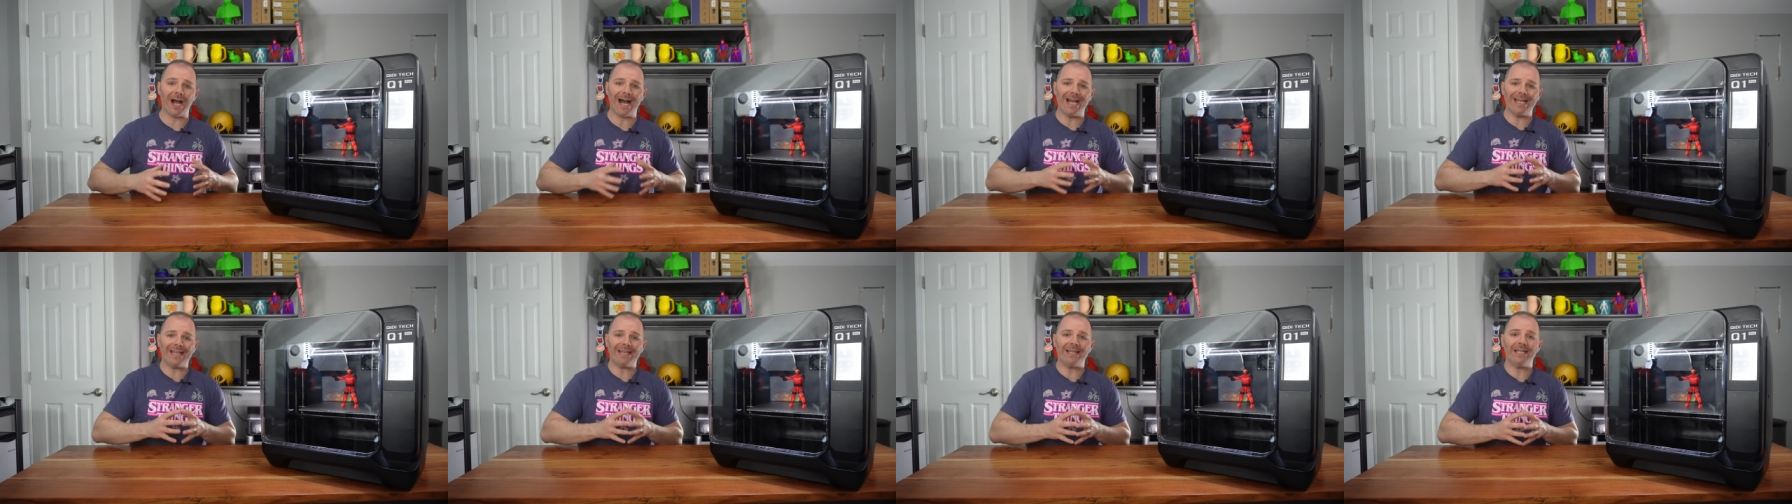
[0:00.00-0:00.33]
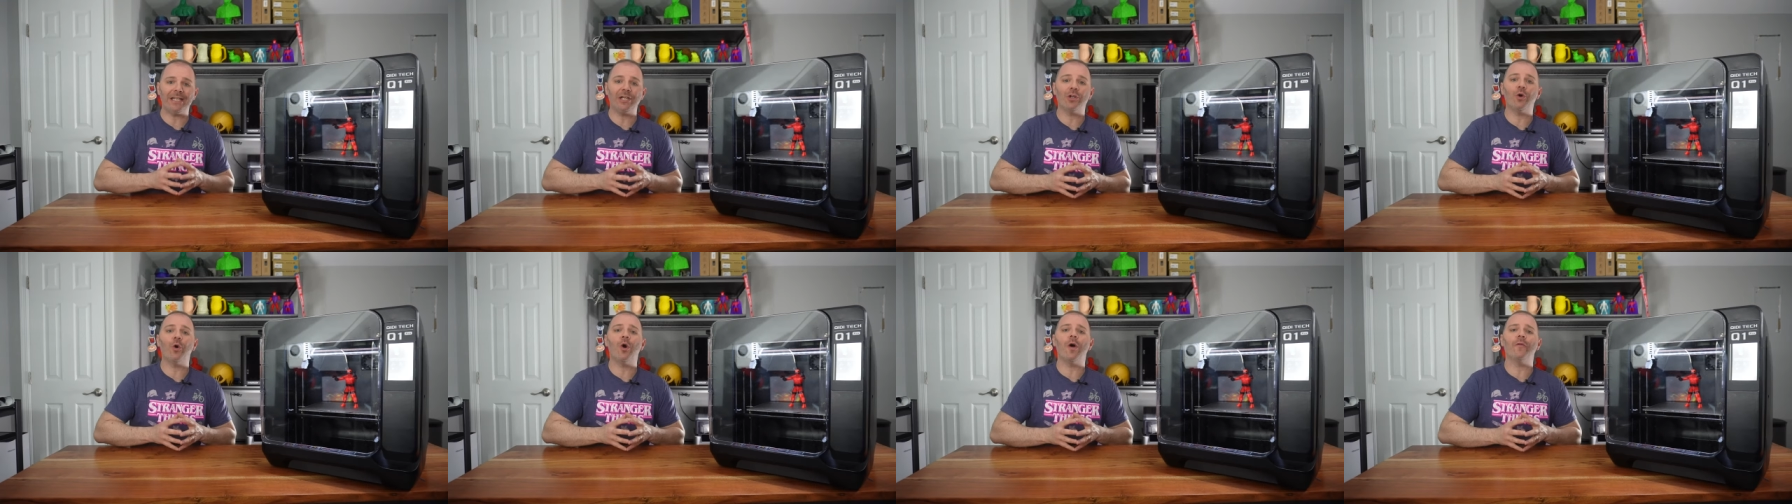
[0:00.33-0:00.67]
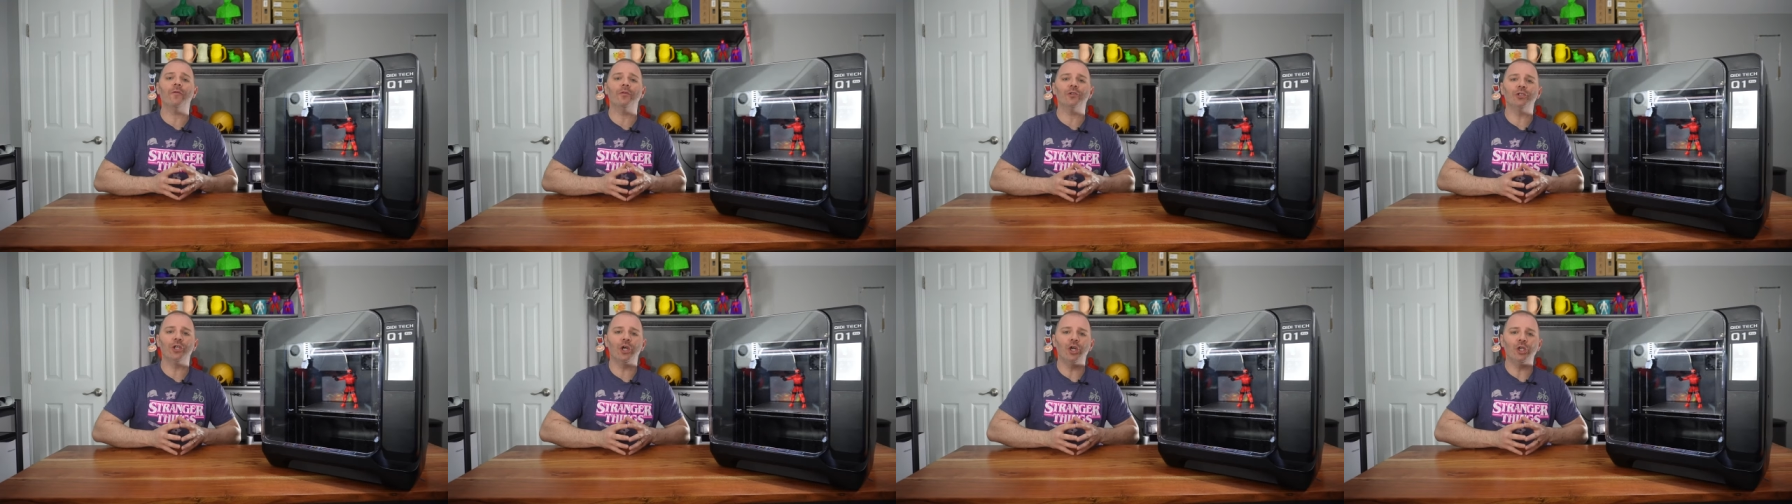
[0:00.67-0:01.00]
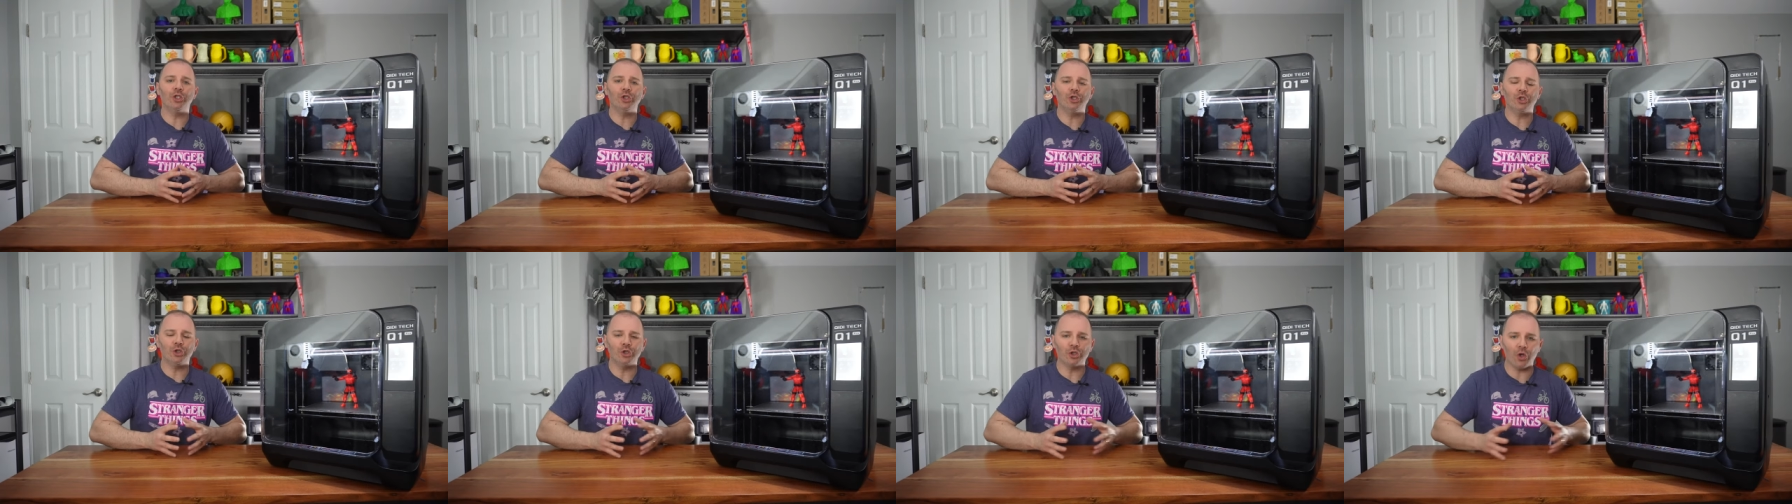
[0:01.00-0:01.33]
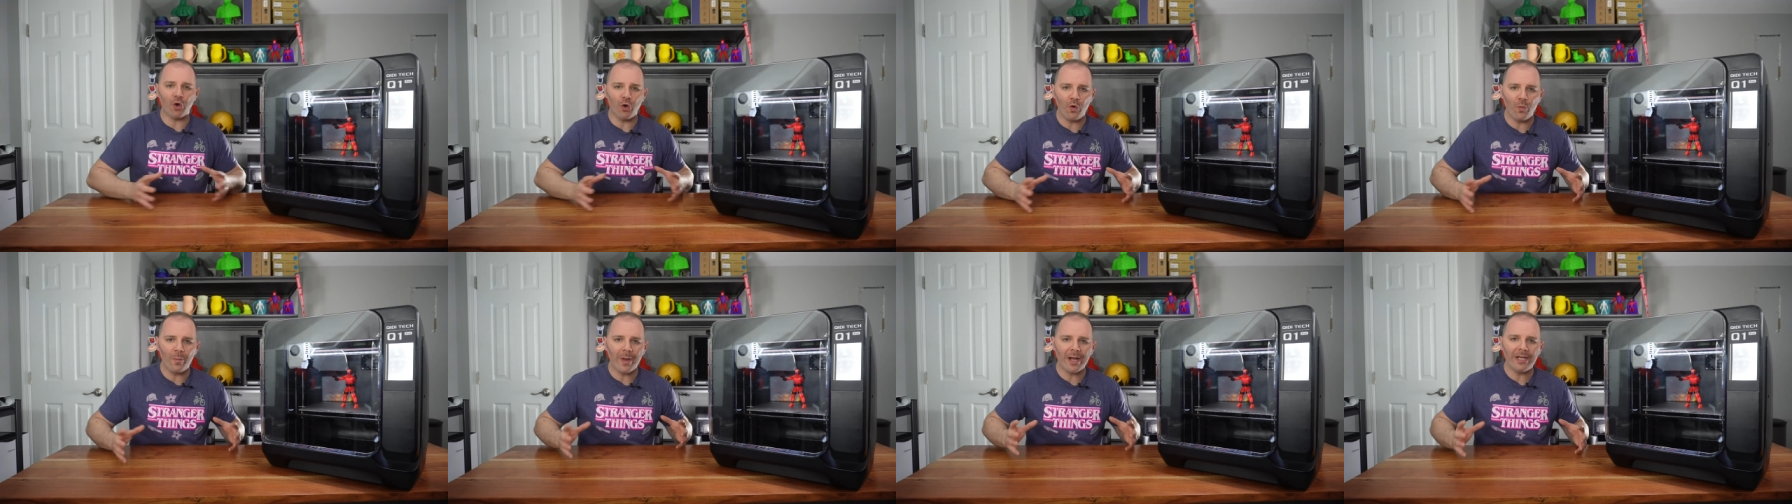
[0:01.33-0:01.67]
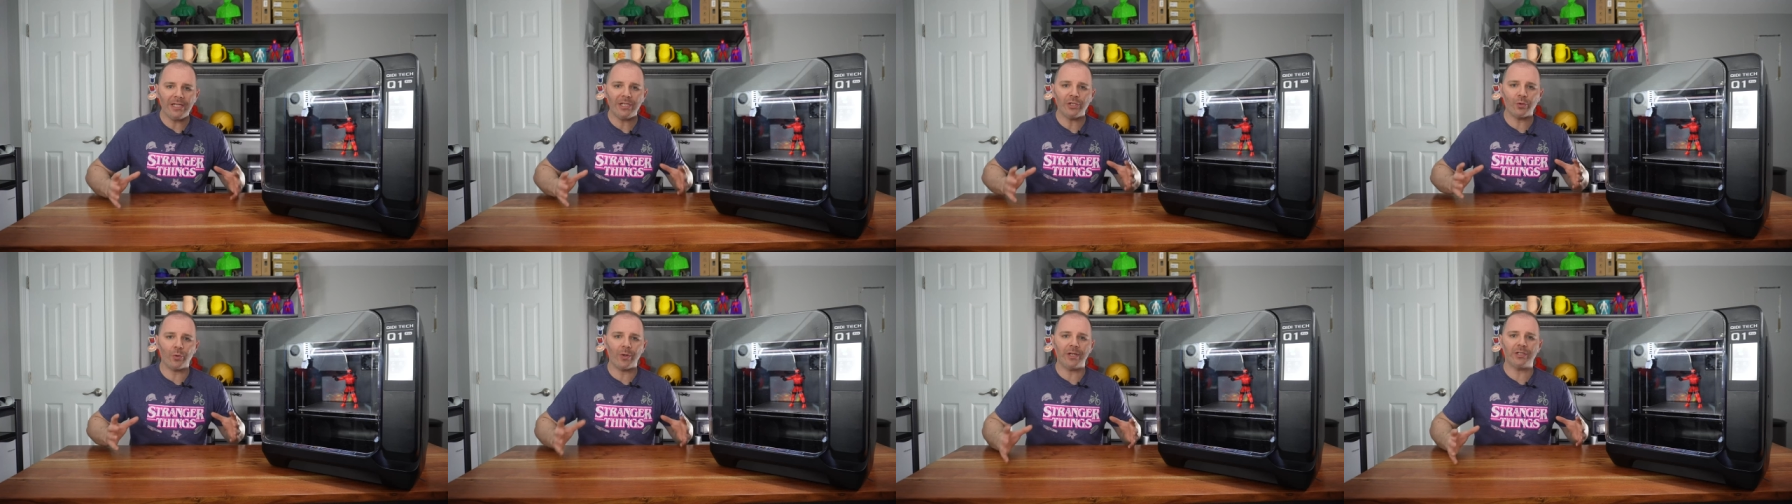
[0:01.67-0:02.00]
I think it offers so many
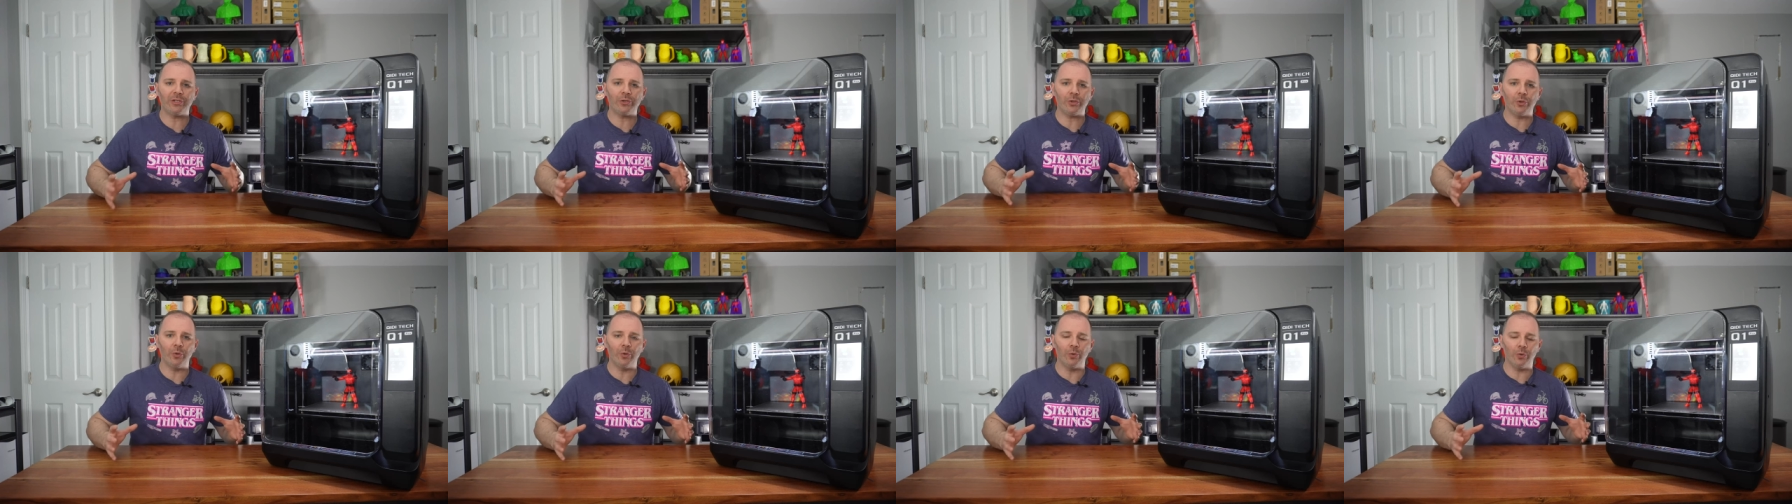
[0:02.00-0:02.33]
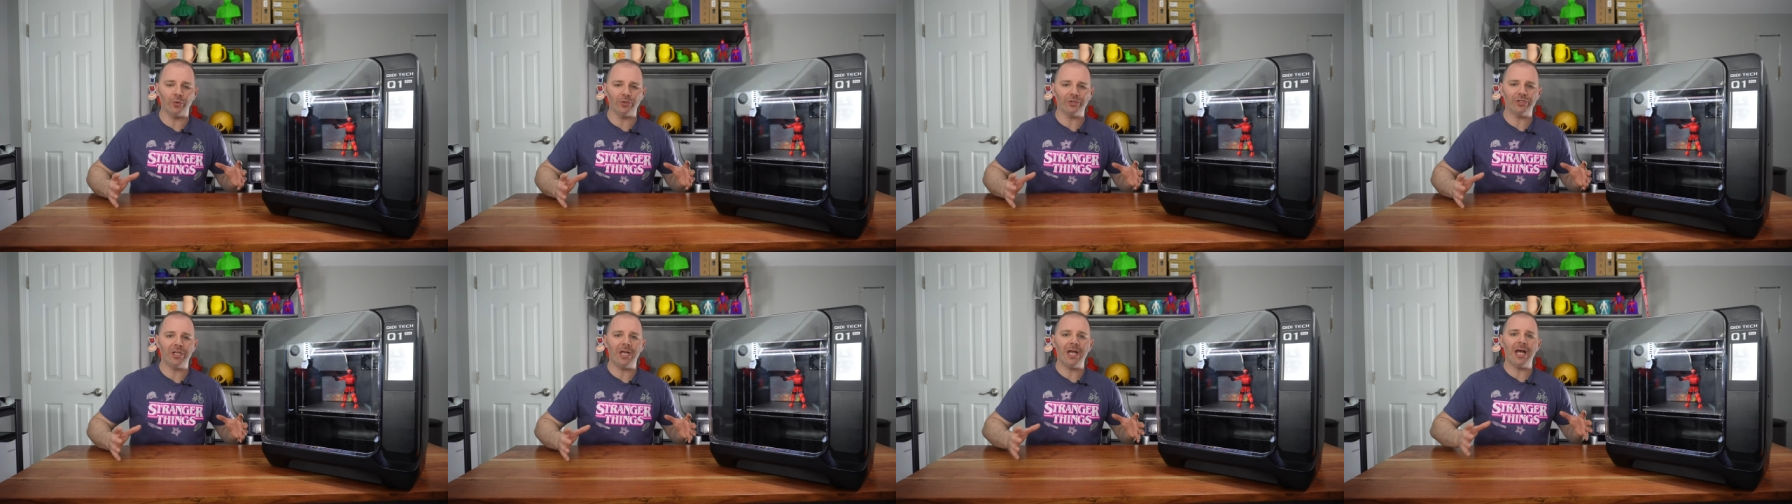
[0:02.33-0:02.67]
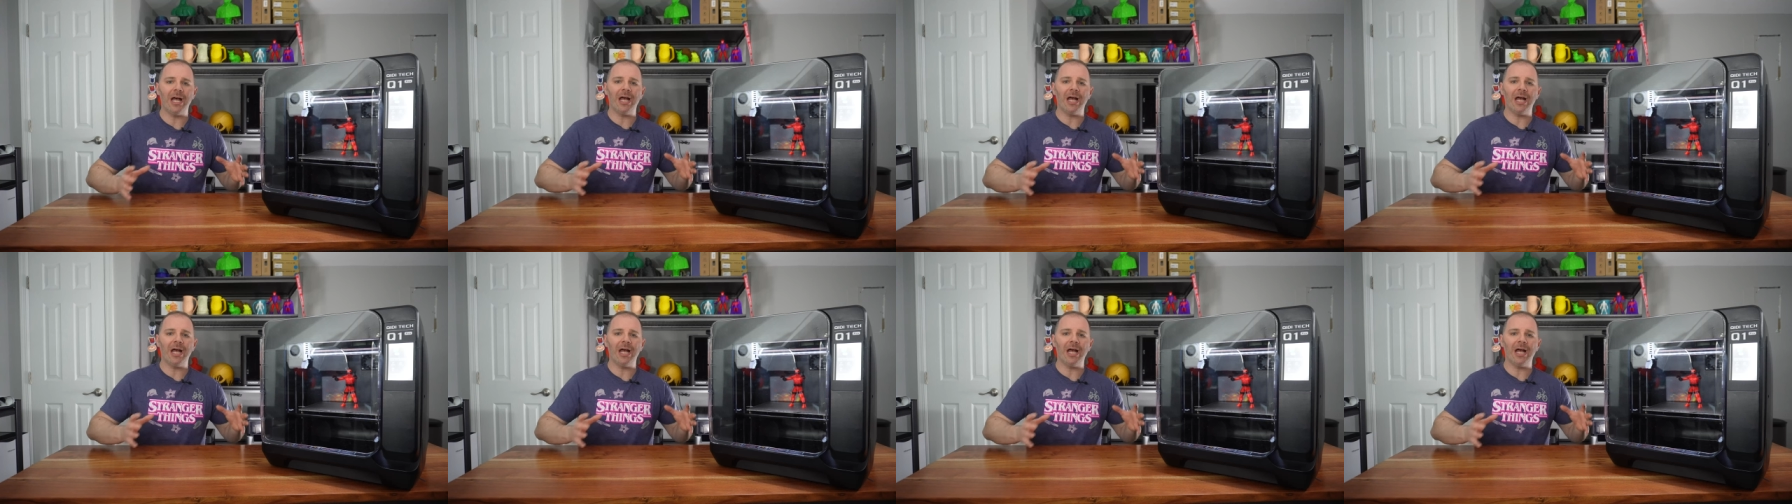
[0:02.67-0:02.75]
great tools.